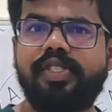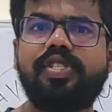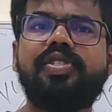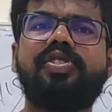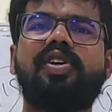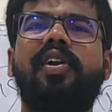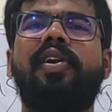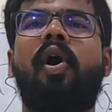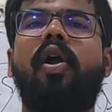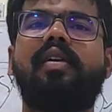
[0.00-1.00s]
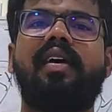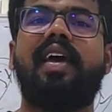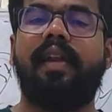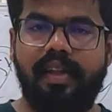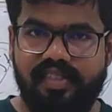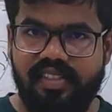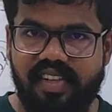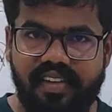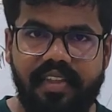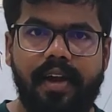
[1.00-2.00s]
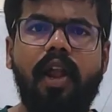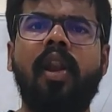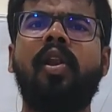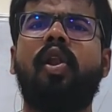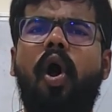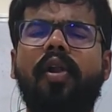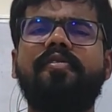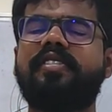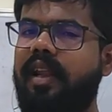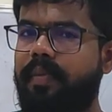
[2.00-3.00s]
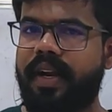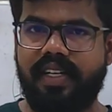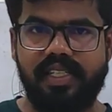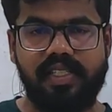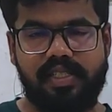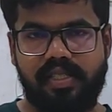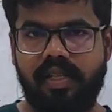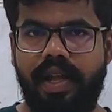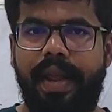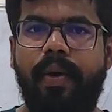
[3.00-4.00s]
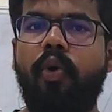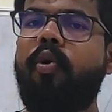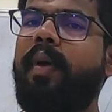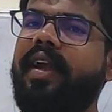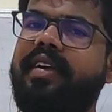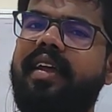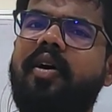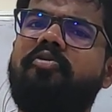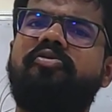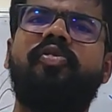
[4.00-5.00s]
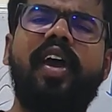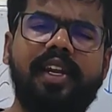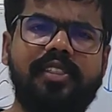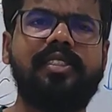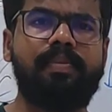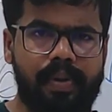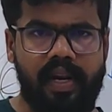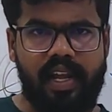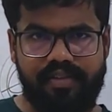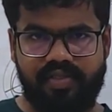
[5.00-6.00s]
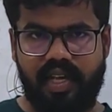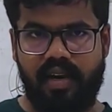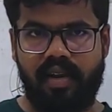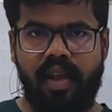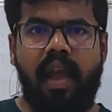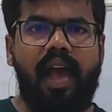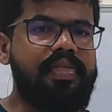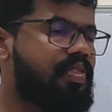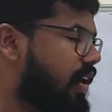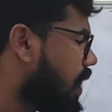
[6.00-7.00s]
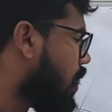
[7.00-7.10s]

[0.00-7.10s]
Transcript: which is not necessary. There are a lot of celebrities who maintain a very simple lifestyle. And there